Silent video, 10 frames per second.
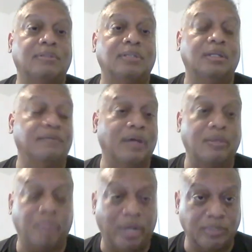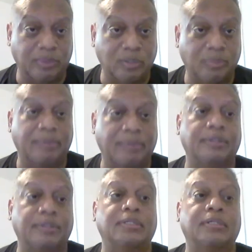if not impossible, to be able to
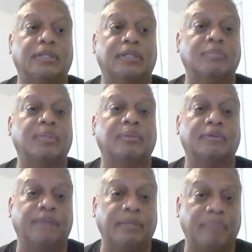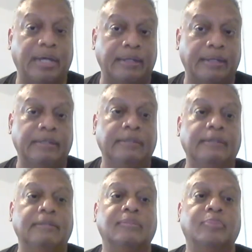articulate, to be able to fight back,
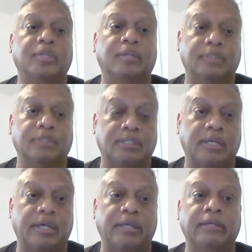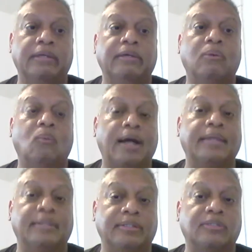to be able to say
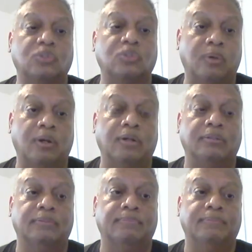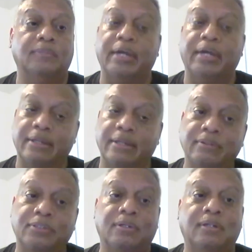why this is wrong. You might know
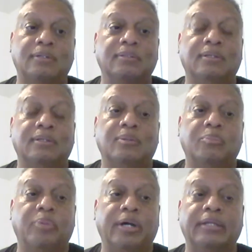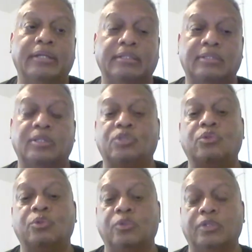it's wrong, but it's
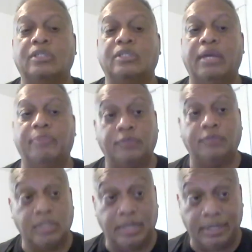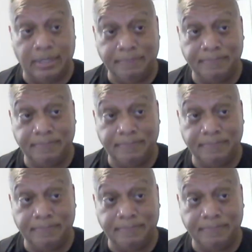through this type of study,